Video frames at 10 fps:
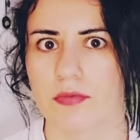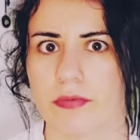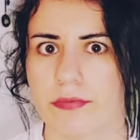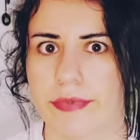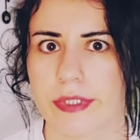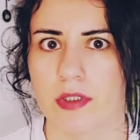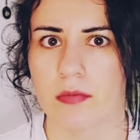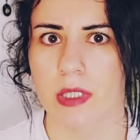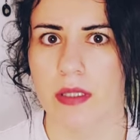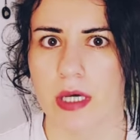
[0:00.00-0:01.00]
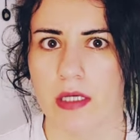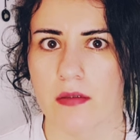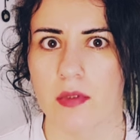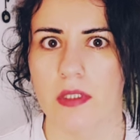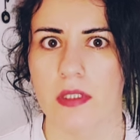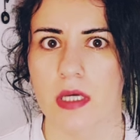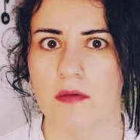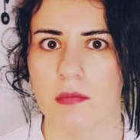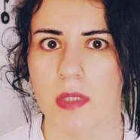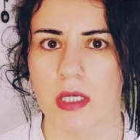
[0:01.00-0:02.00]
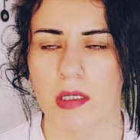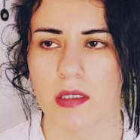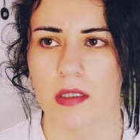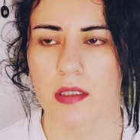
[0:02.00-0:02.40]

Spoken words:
Riddle me that. What does that even mean?